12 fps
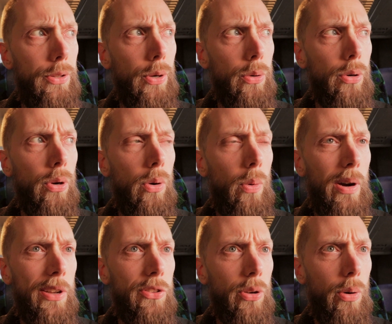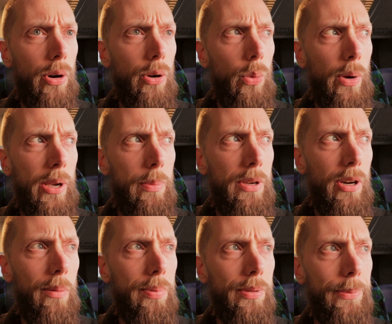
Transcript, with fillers: Don't know why it's so hard to wake me up.